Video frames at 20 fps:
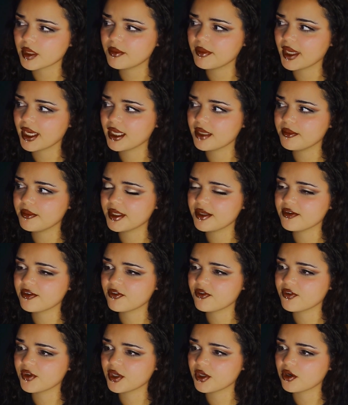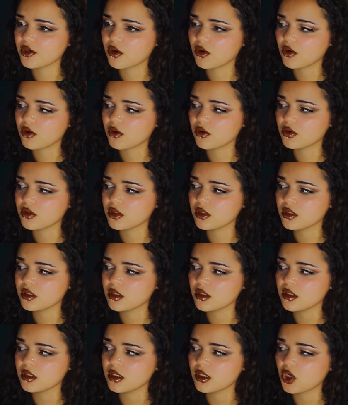made me feel
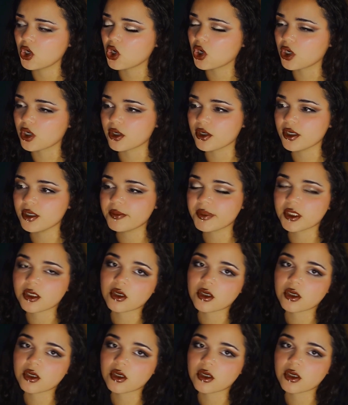heard,